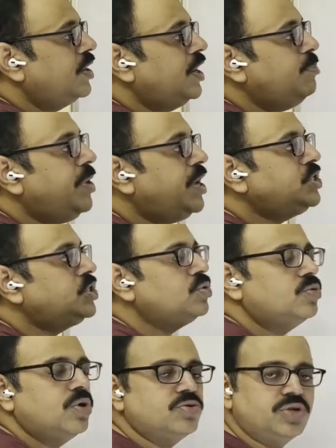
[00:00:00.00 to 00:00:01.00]
repairs
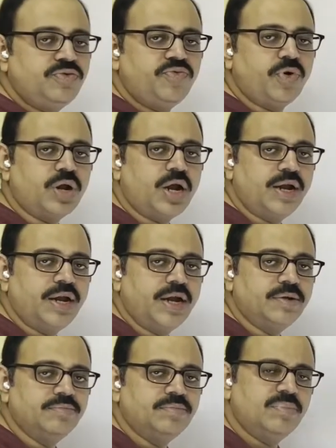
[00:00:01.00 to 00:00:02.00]

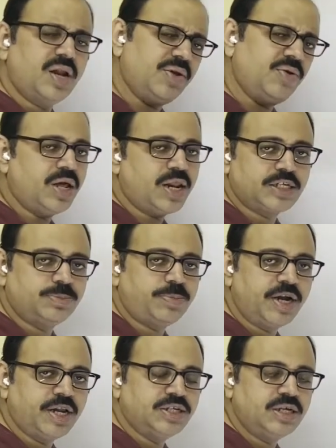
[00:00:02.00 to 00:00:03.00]
2,400. Regular
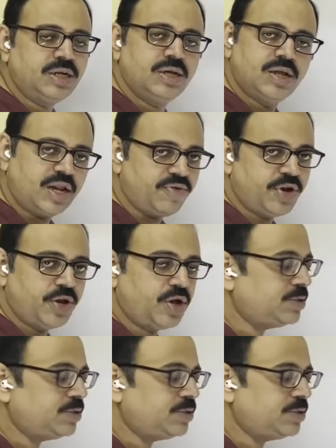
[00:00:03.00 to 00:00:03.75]
expenditure, revenue